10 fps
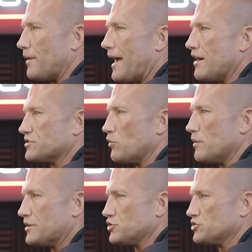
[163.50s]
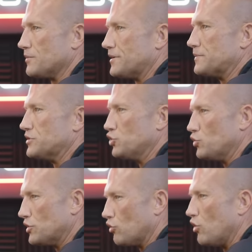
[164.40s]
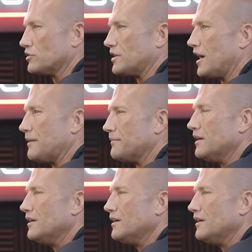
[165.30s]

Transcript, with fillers: on my house. I want to make sure somebody's been doing it a long time.